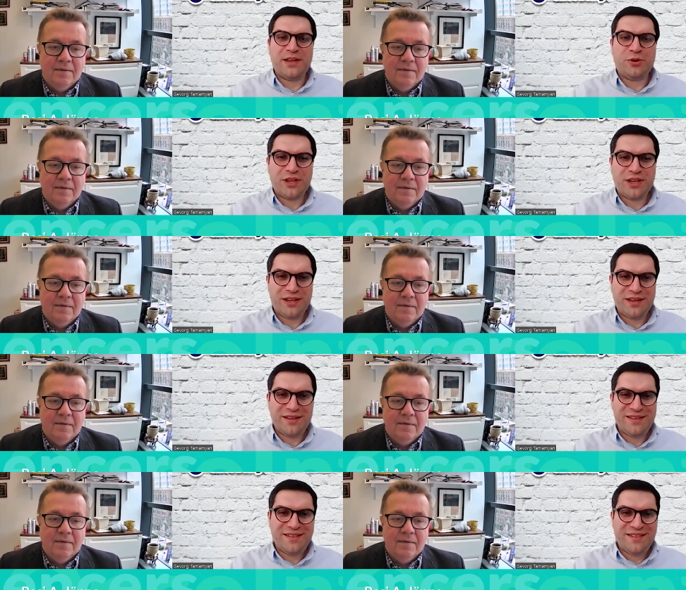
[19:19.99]
Speaker 1: playing
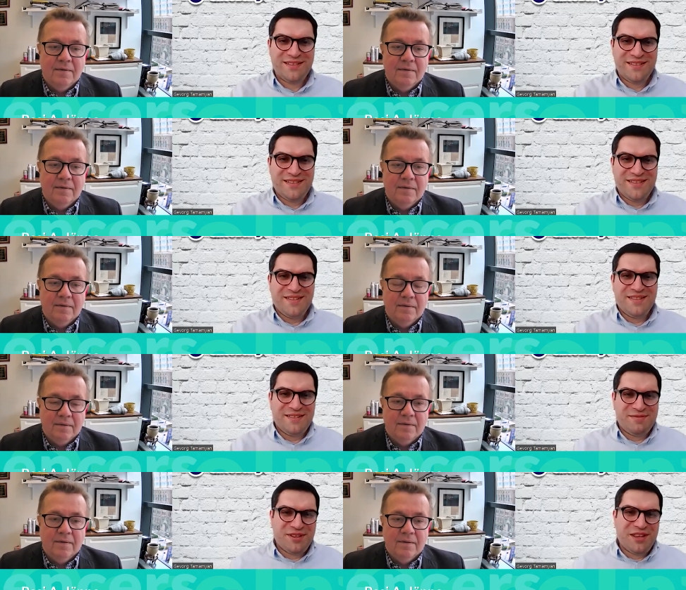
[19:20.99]
hockey.
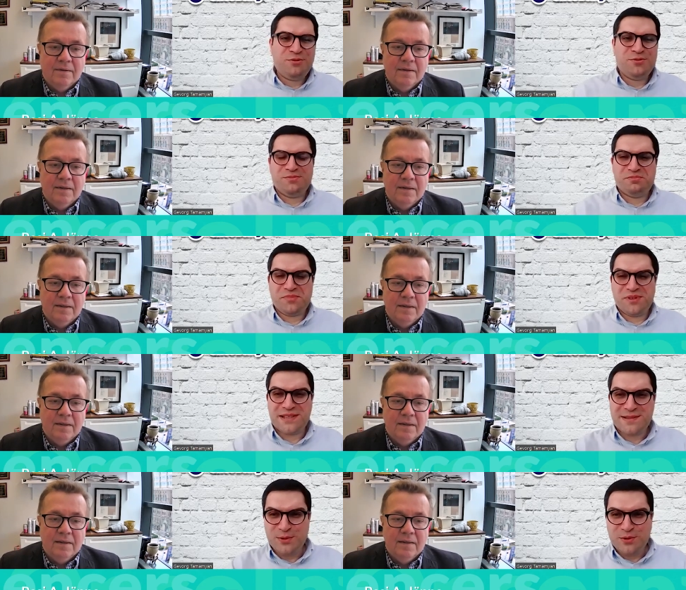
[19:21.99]
I mean, can
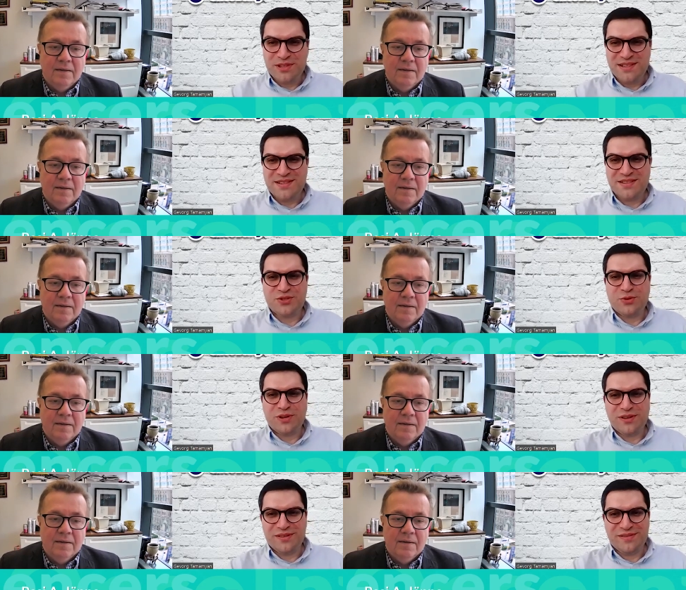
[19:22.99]
you explore this
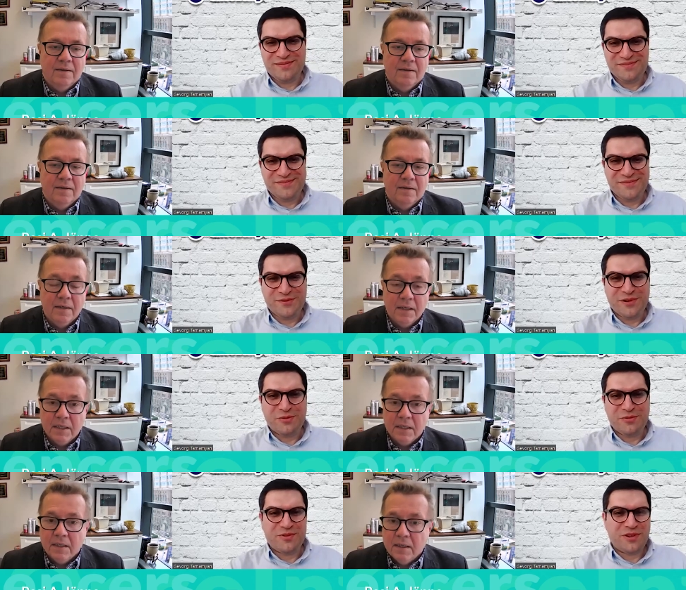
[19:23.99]
story
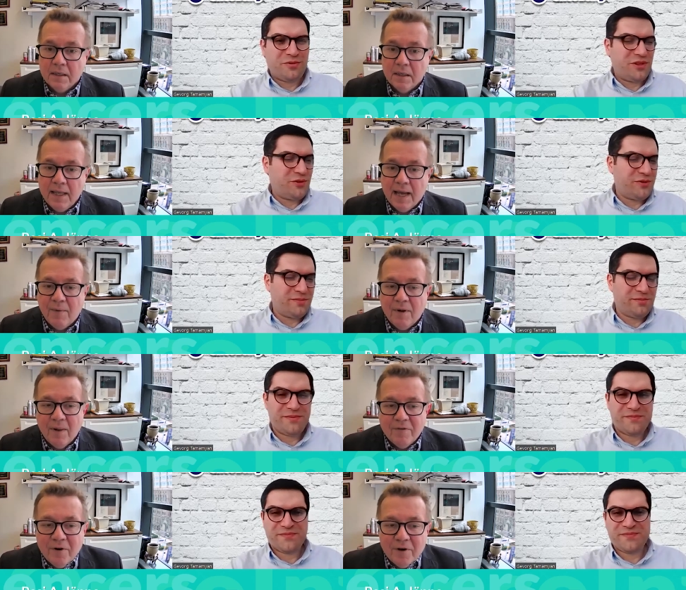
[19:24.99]
for our? Yeah, well,
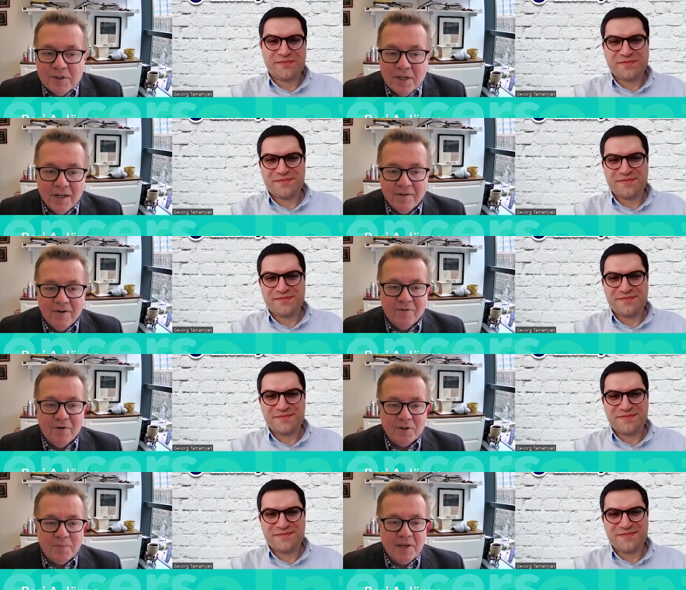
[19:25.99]
of
Speaker 2: course, uh, of
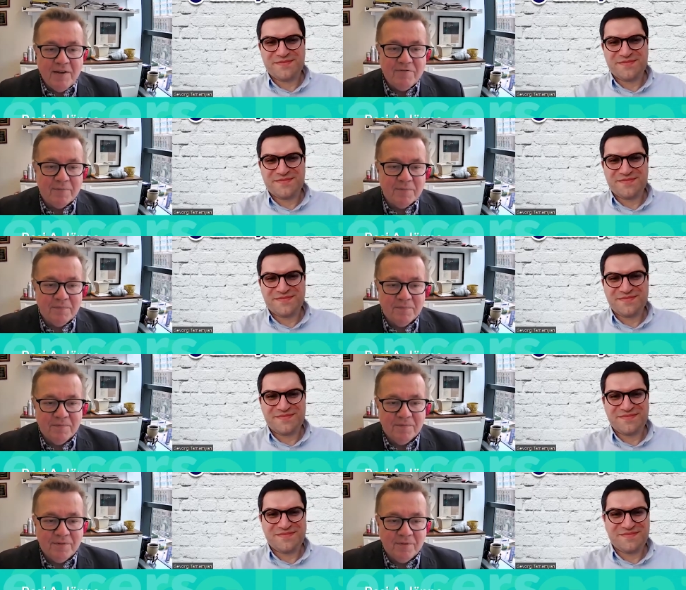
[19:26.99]
course, being from
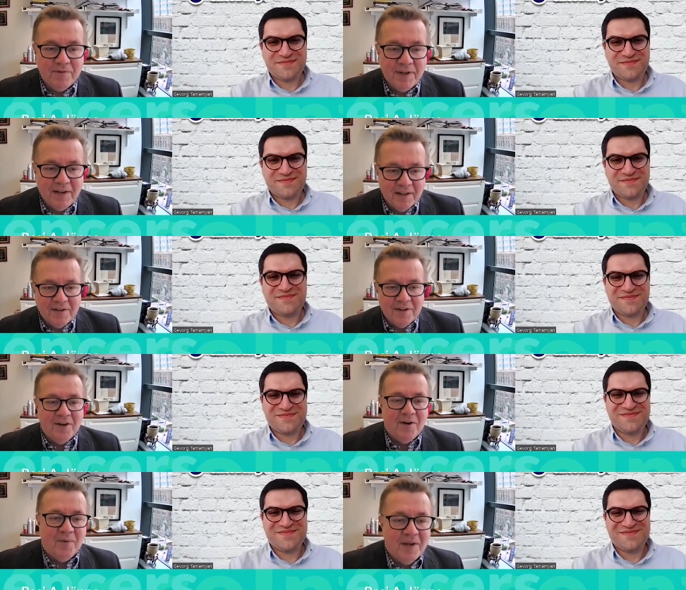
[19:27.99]
from Finland, you
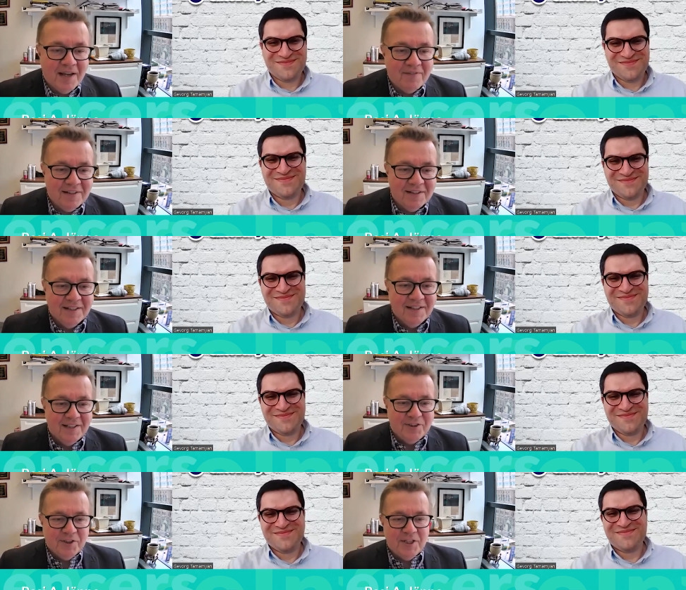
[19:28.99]
know, we have a
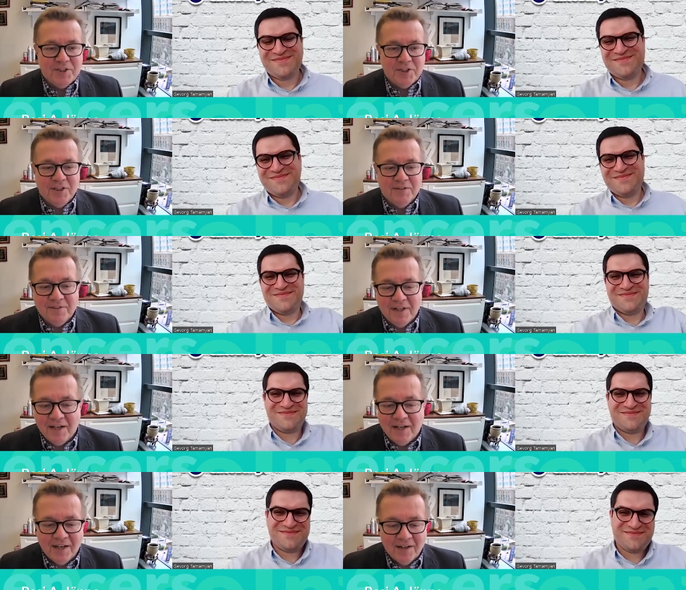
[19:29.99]
tradition of
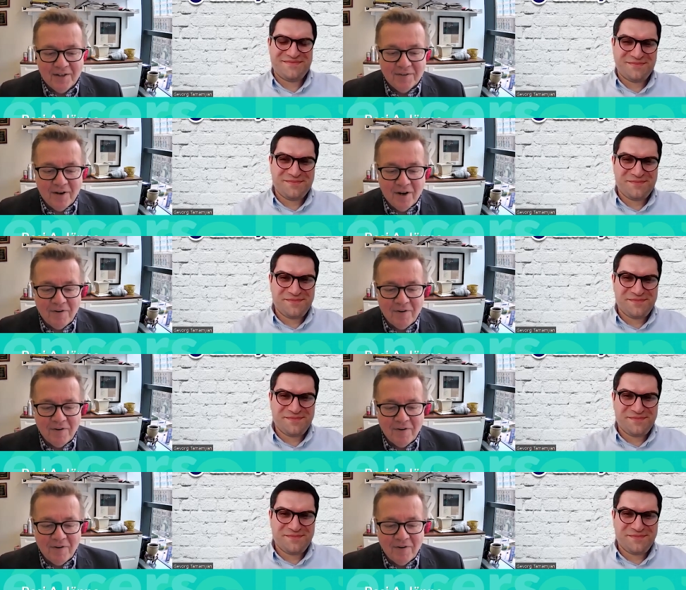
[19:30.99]
uh, uh, of